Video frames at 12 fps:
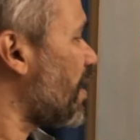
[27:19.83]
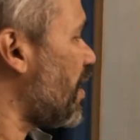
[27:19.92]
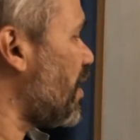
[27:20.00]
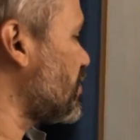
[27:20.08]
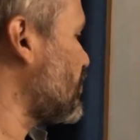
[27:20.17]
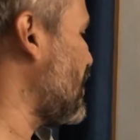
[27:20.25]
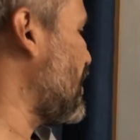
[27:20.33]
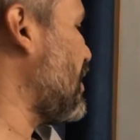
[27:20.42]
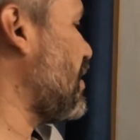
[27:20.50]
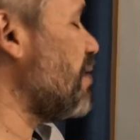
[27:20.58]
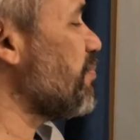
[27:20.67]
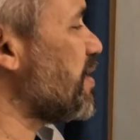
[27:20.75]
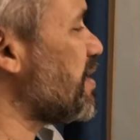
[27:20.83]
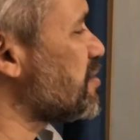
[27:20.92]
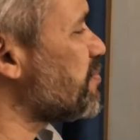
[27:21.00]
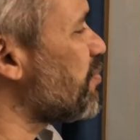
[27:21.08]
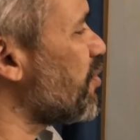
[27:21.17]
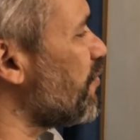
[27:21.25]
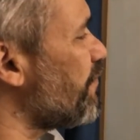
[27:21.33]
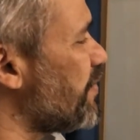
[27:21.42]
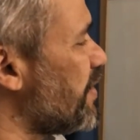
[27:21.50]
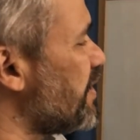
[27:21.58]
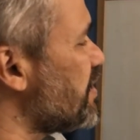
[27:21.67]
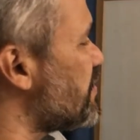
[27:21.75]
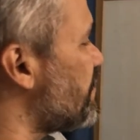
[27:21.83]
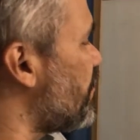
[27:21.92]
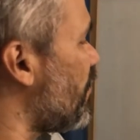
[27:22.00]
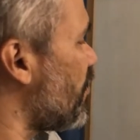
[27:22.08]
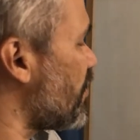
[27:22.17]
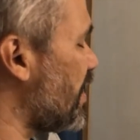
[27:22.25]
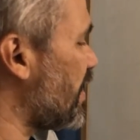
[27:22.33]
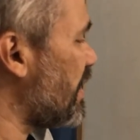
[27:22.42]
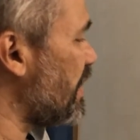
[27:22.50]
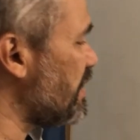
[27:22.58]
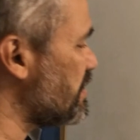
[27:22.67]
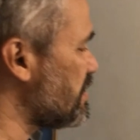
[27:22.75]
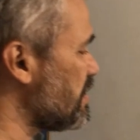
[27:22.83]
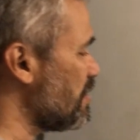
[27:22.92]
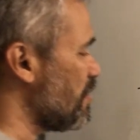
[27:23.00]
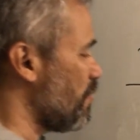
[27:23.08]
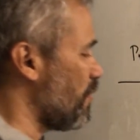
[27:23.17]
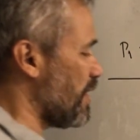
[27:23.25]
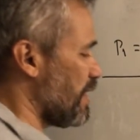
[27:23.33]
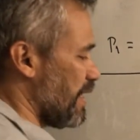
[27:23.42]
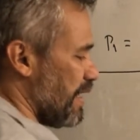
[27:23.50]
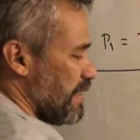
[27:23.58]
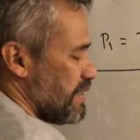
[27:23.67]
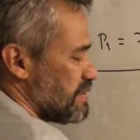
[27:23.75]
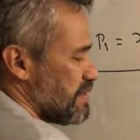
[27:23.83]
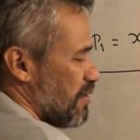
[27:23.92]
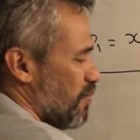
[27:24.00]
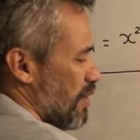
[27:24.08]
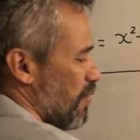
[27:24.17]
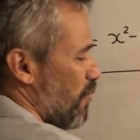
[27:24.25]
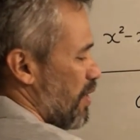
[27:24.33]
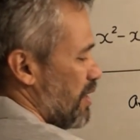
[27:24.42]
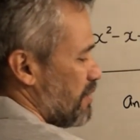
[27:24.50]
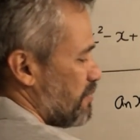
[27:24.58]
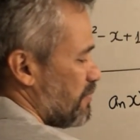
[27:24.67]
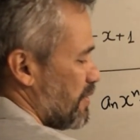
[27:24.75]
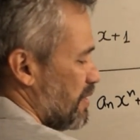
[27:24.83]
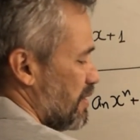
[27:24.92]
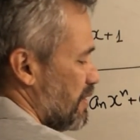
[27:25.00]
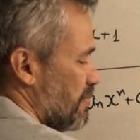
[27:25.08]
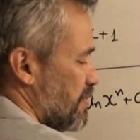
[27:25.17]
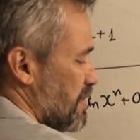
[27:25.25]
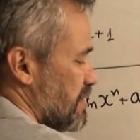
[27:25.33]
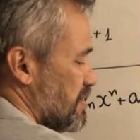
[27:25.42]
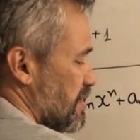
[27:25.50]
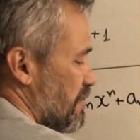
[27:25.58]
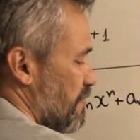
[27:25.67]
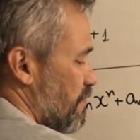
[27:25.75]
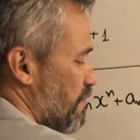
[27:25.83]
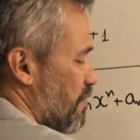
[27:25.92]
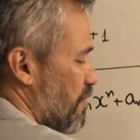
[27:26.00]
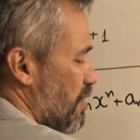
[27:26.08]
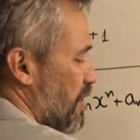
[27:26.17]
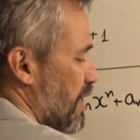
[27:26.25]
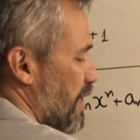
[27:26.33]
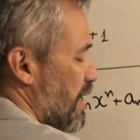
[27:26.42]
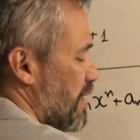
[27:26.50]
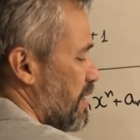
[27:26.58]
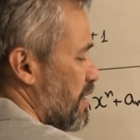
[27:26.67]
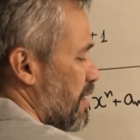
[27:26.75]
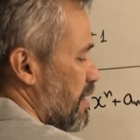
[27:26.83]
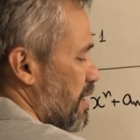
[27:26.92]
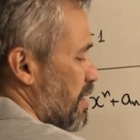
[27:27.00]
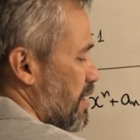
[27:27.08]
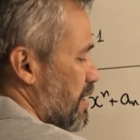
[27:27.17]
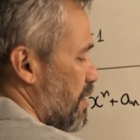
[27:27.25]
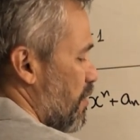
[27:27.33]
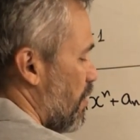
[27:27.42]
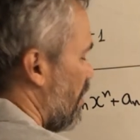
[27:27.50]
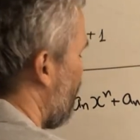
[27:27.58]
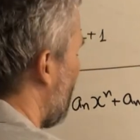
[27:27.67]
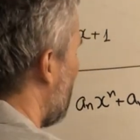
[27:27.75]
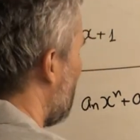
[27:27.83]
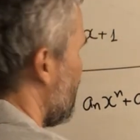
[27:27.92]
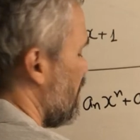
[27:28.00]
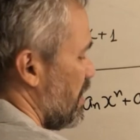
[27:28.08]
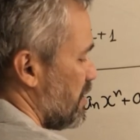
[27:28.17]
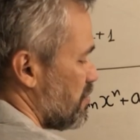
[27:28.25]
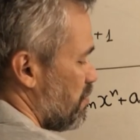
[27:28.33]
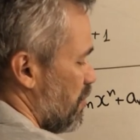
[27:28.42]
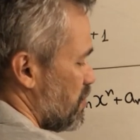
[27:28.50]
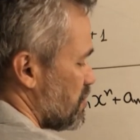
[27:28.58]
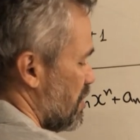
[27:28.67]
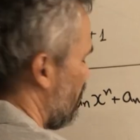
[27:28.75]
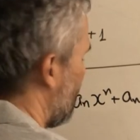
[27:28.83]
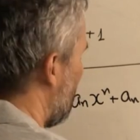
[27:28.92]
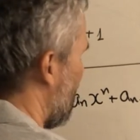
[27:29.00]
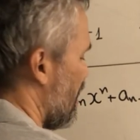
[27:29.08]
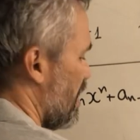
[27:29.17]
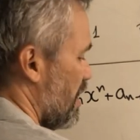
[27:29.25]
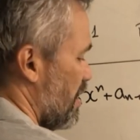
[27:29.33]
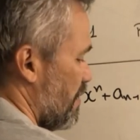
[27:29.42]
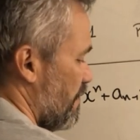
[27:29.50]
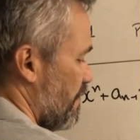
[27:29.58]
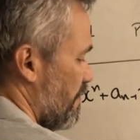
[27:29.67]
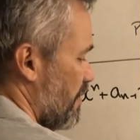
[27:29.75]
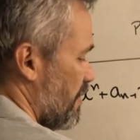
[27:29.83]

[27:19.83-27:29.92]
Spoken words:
Actually, let me just prove this for the case when n is equal 1. Let me just say for n equal 1. Let's suppose that we have